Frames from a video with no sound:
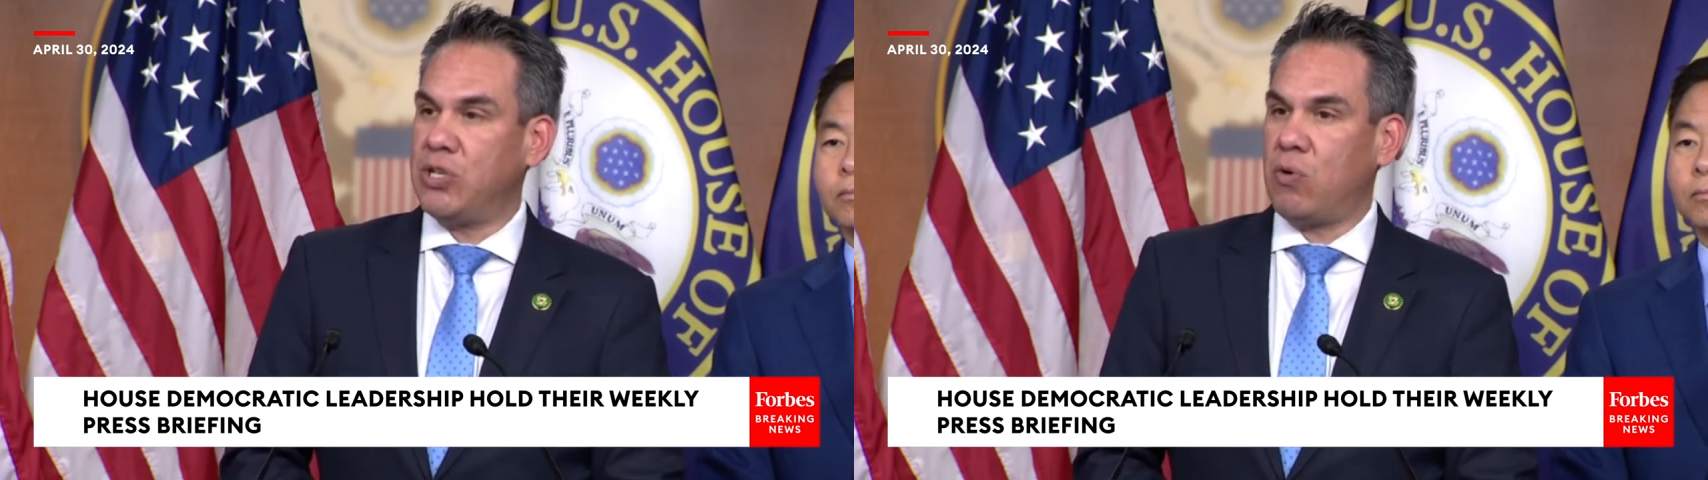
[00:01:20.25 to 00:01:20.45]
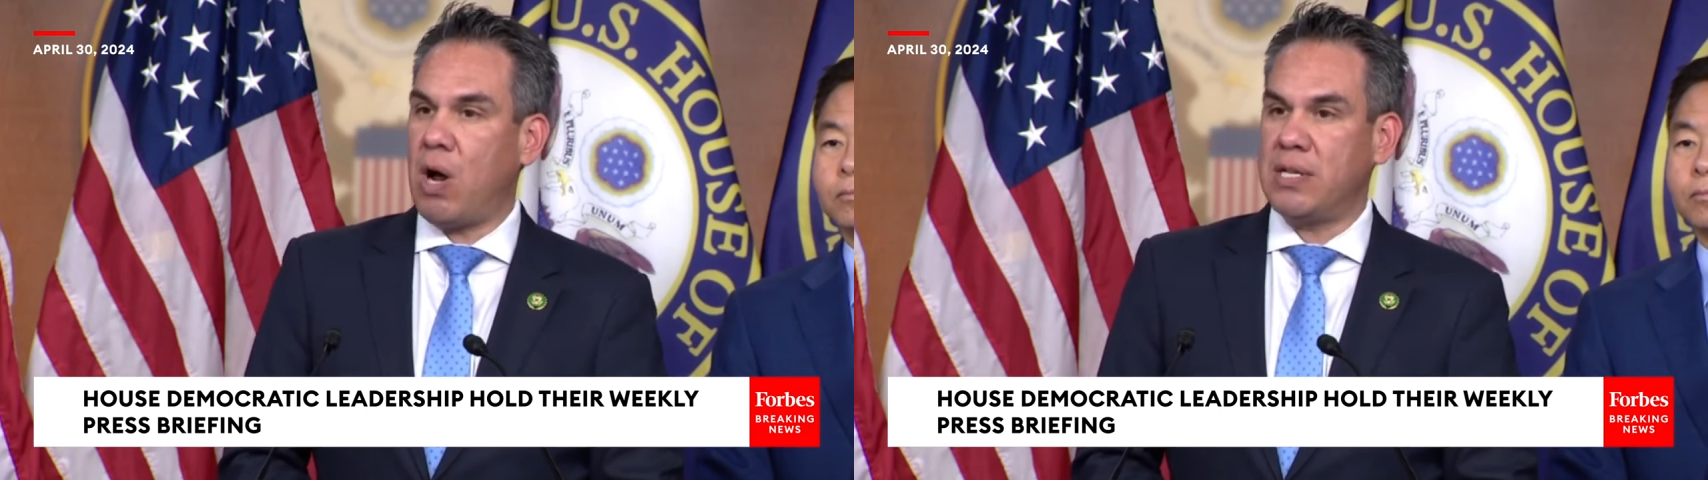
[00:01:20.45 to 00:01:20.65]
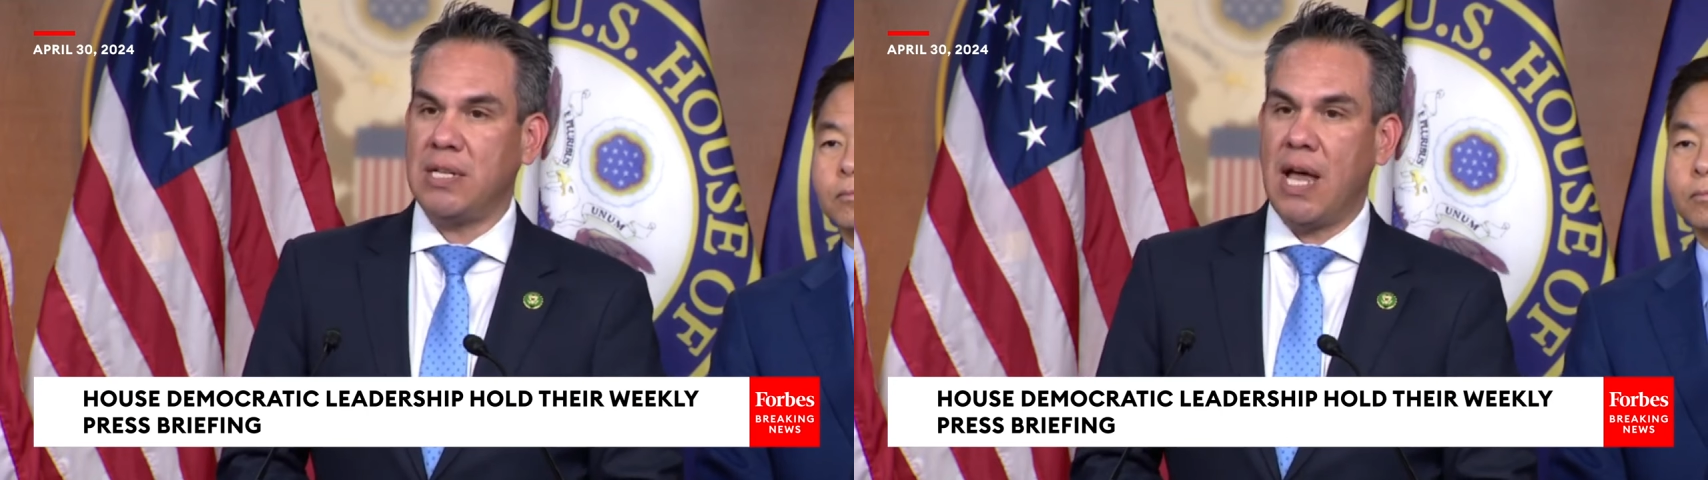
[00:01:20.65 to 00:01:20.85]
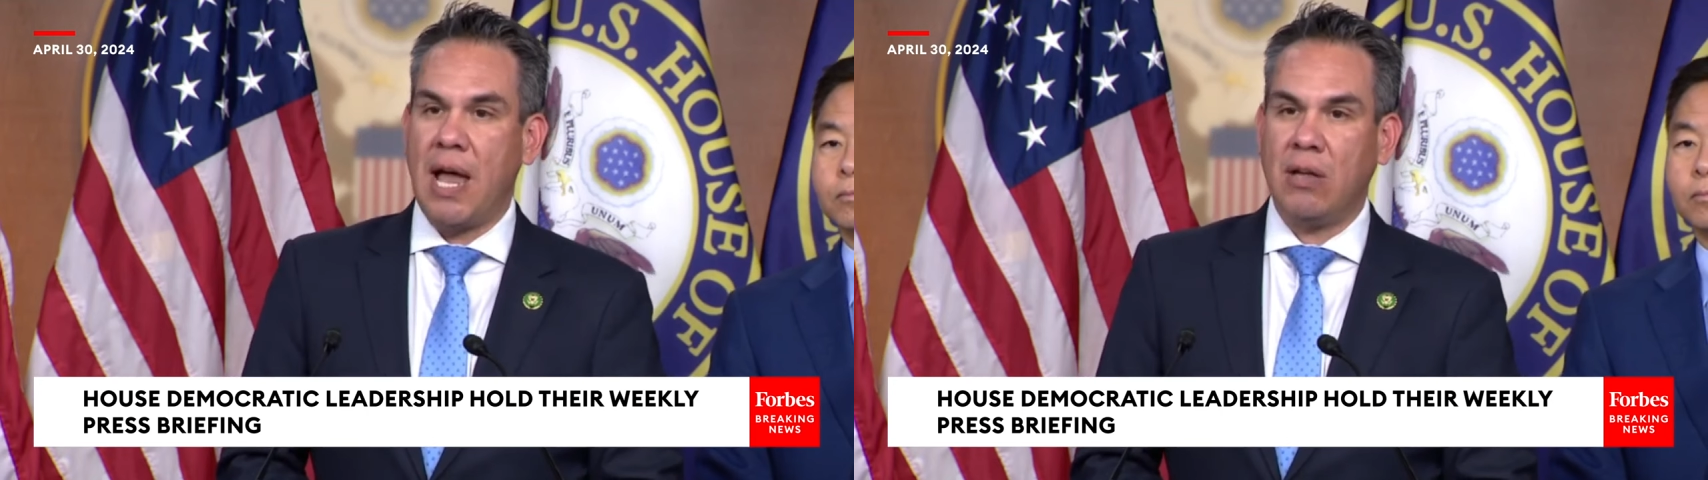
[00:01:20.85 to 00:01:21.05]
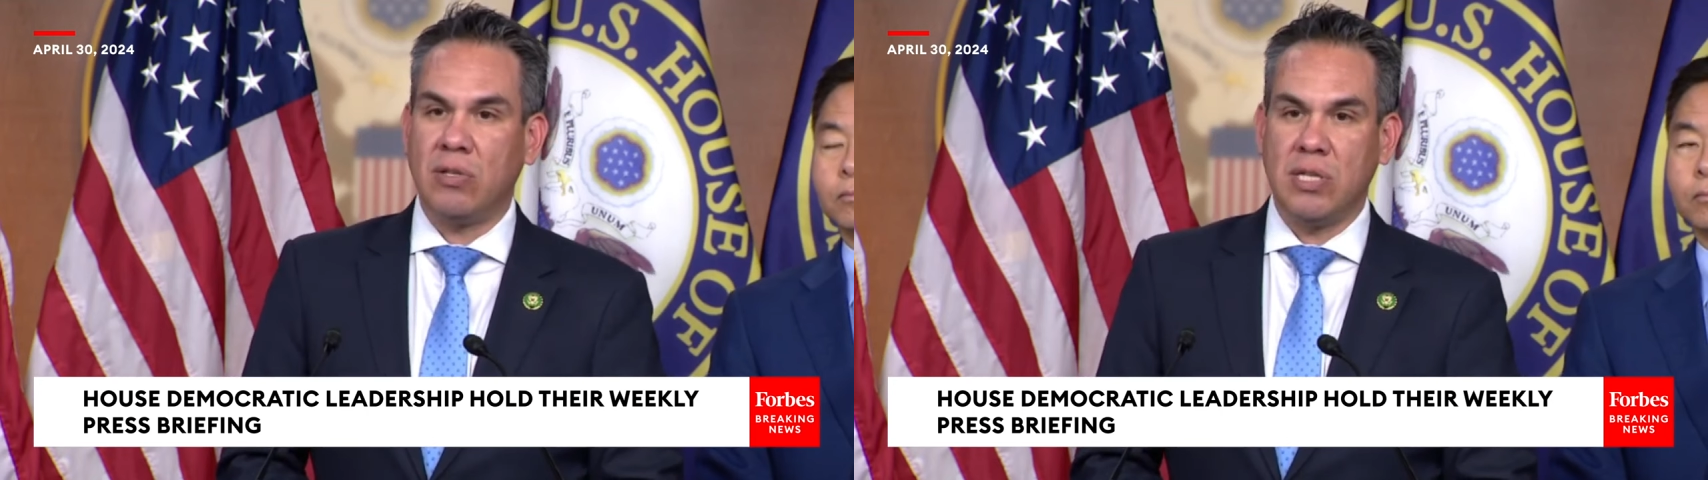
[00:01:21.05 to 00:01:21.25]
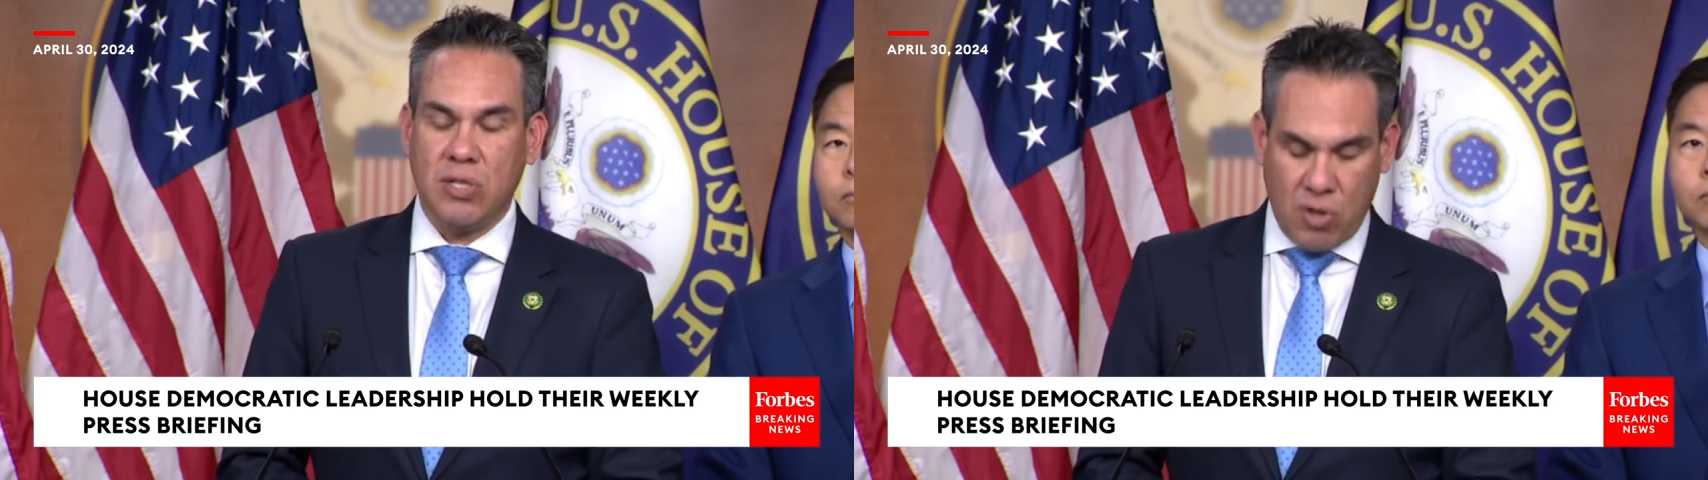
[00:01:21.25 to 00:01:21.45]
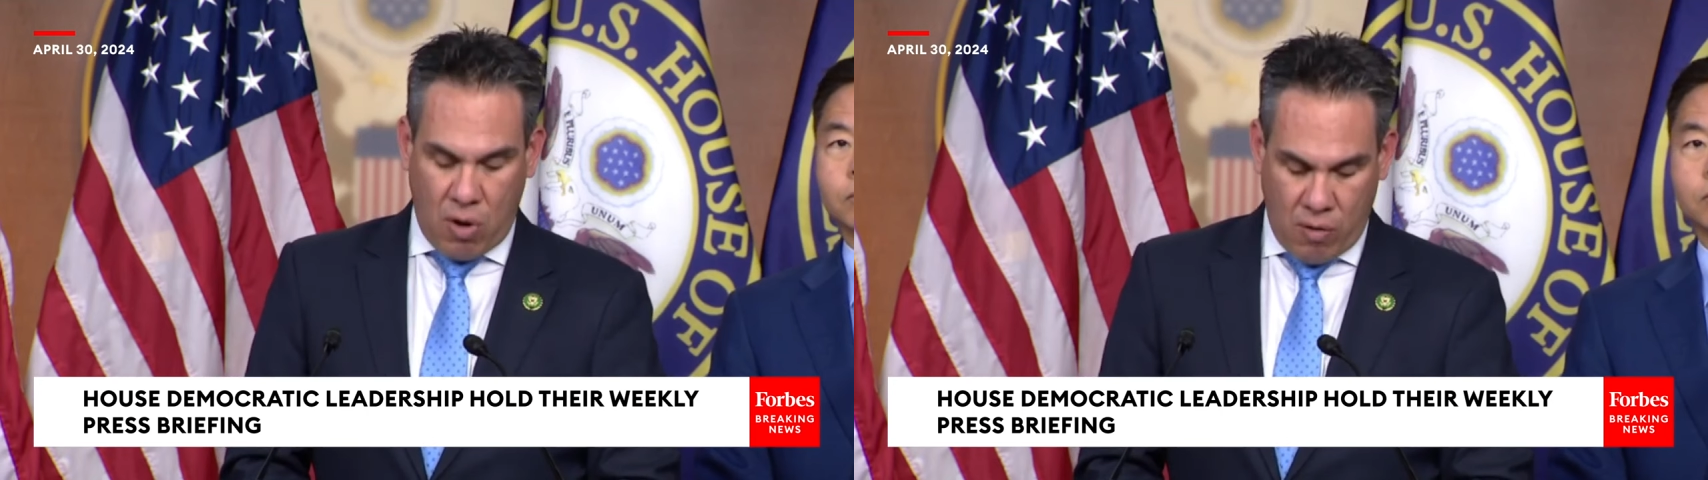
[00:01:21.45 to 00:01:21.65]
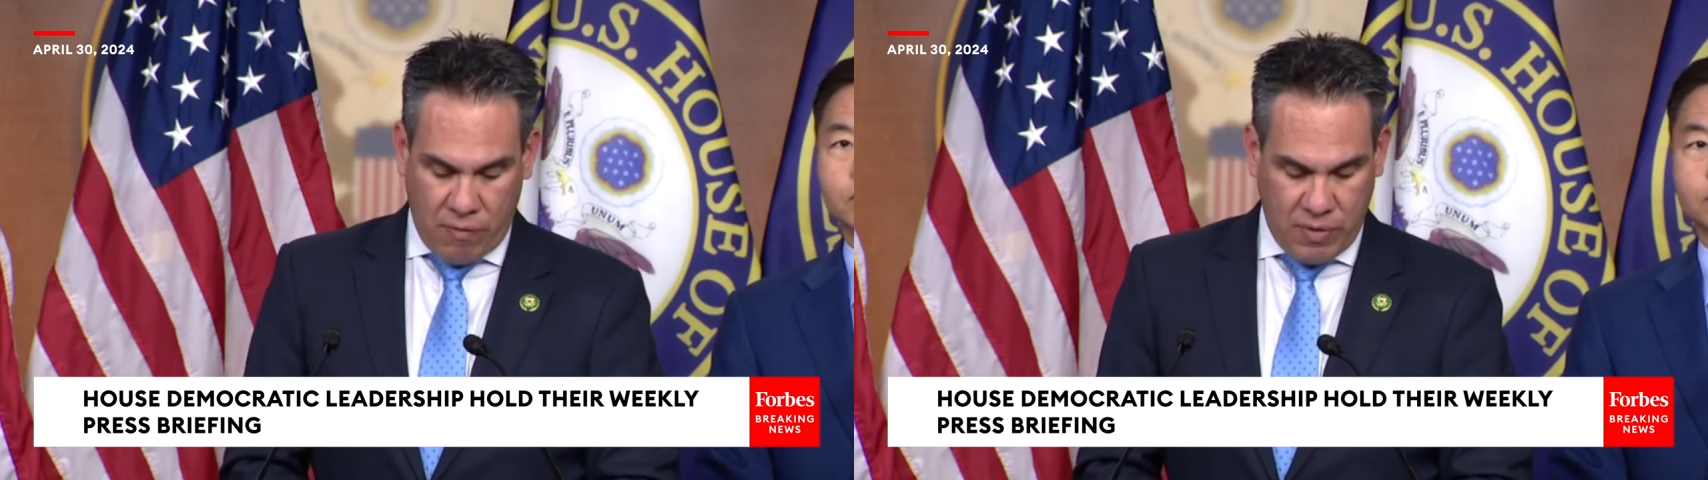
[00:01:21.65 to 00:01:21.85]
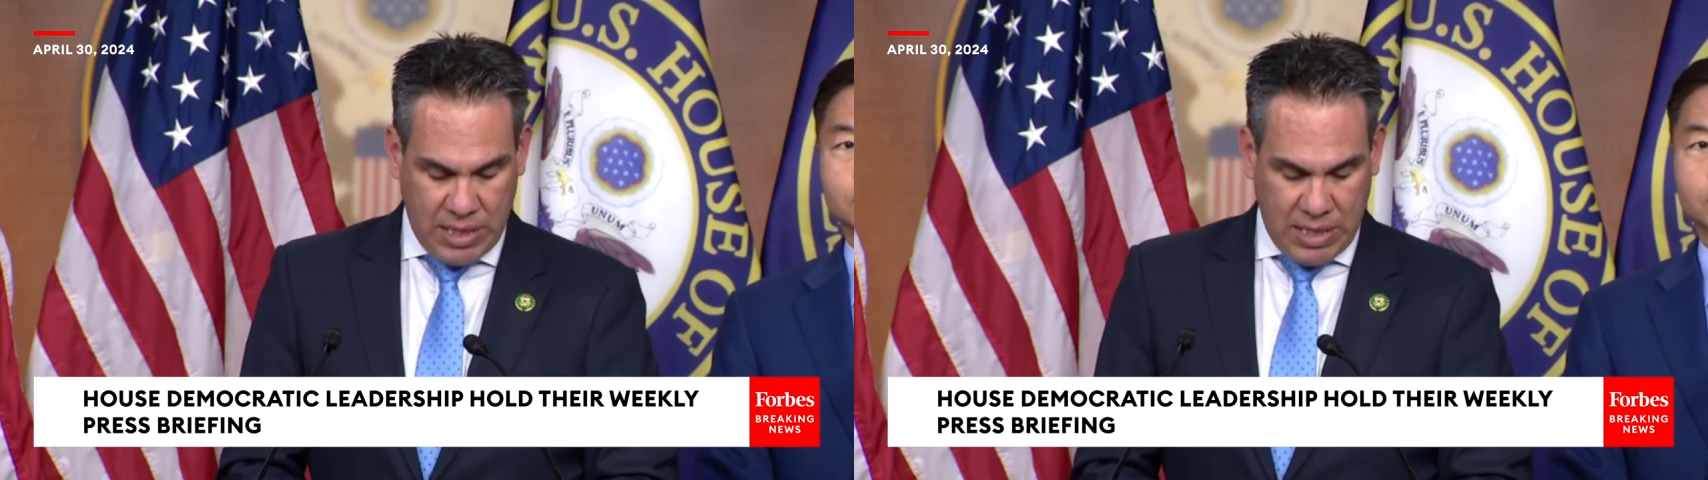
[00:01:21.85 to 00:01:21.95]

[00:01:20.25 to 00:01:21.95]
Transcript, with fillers: across the aisle to solve